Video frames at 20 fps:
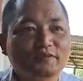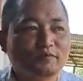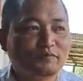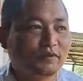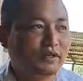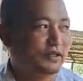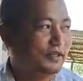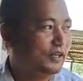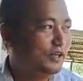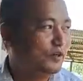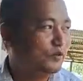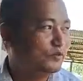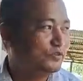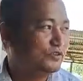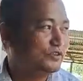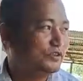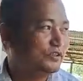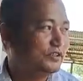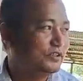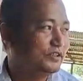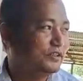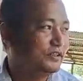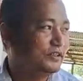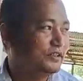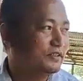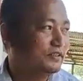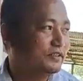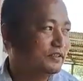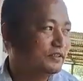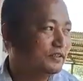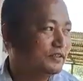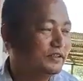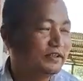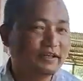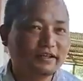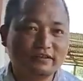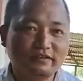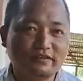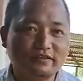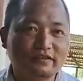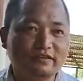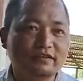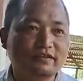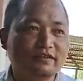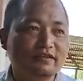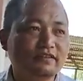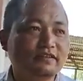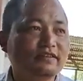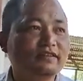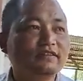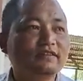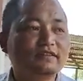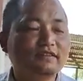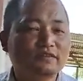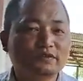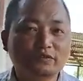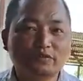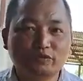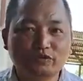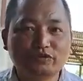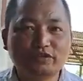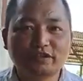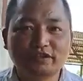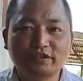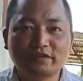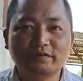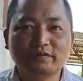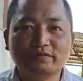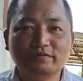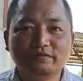My house near the Gosaigaon.